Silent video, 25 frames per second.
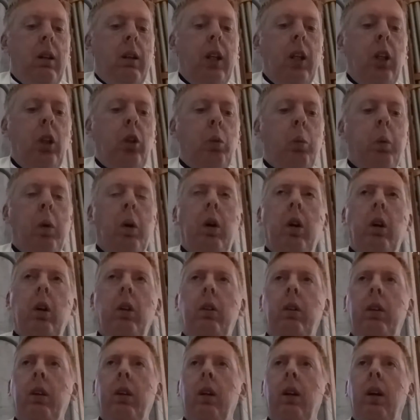These
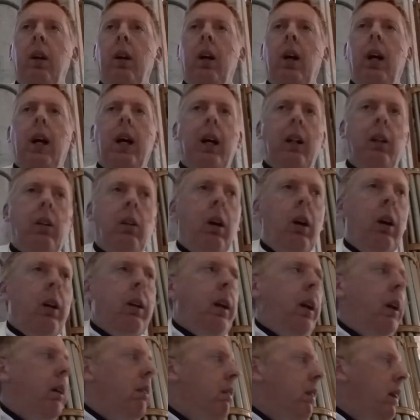words are
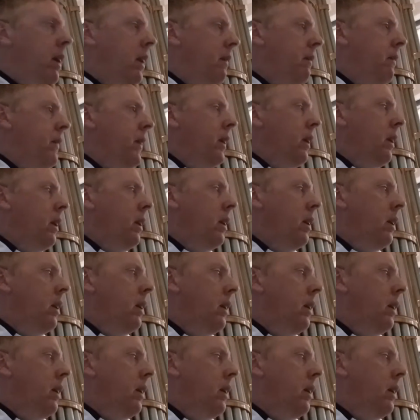not irrelevant.